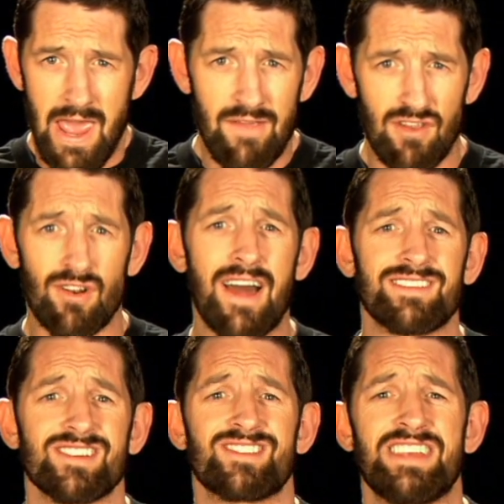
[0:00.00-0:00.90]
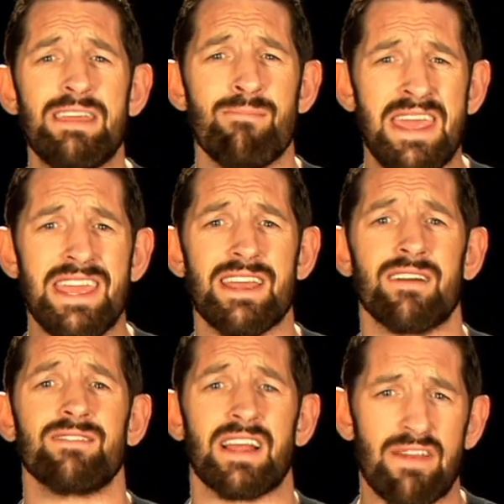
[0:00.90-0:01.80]
If you'd like to see me
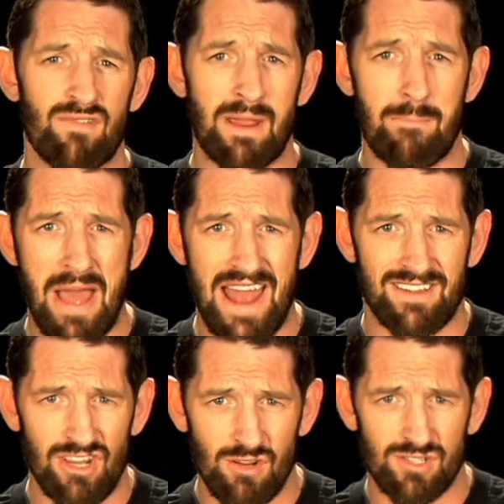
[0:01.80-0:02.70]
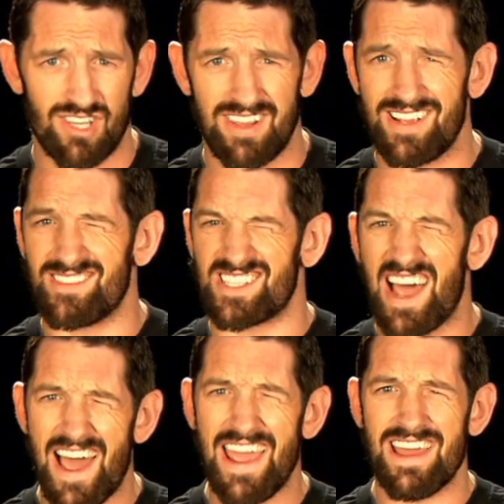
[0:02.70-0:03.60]
delivering bad news to the
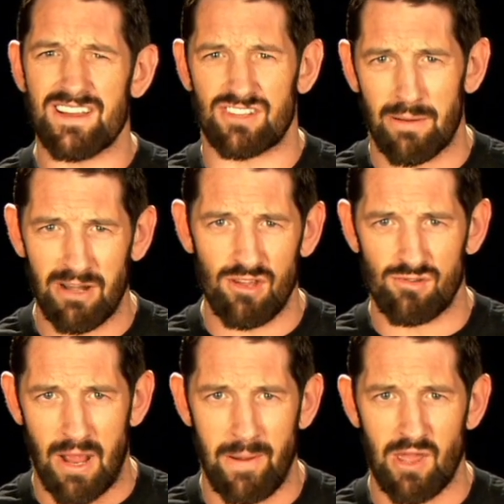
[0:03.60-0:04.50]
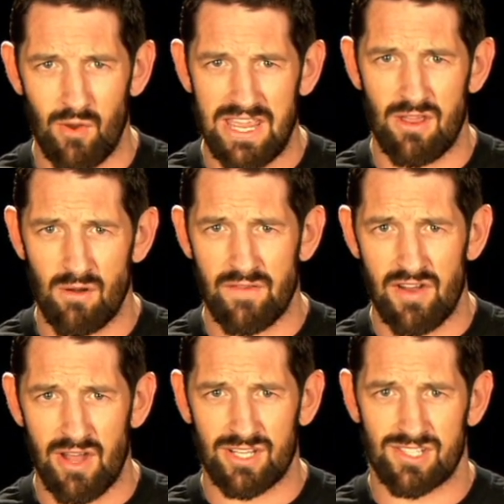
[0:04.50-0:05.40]
entire WWE
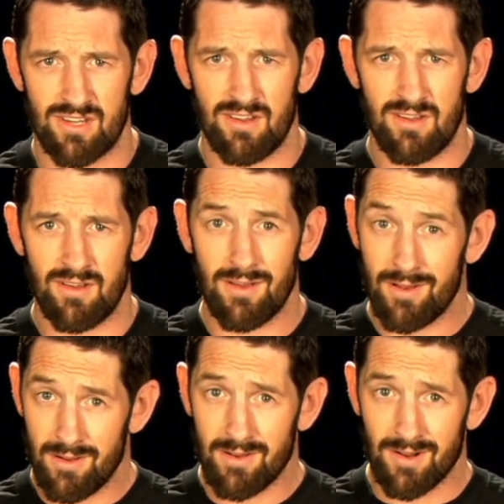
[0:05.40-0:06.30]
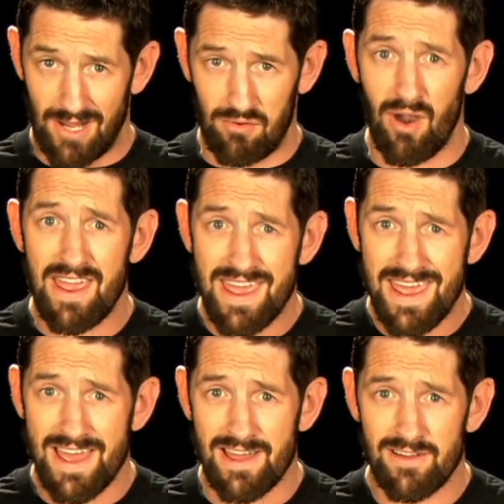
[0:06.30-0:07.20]
universe, click right
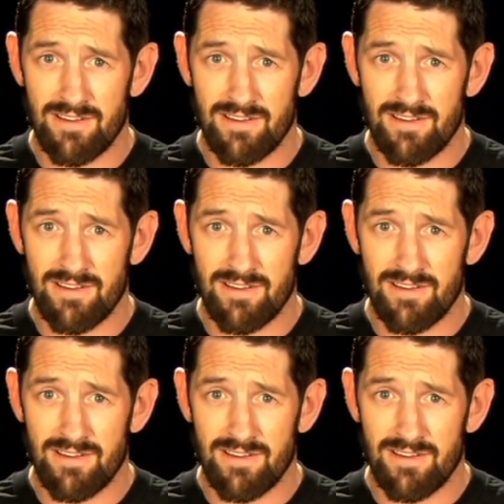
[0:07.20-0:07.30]
here.